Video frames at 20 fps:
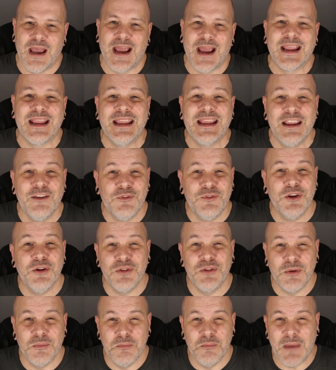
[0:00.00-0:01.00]
and give you
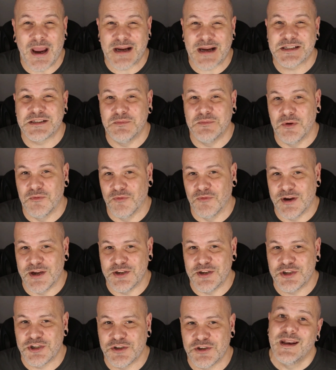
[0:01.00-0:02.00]
the maximum
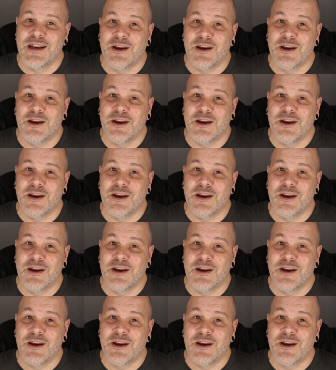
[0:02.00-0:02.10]
reach.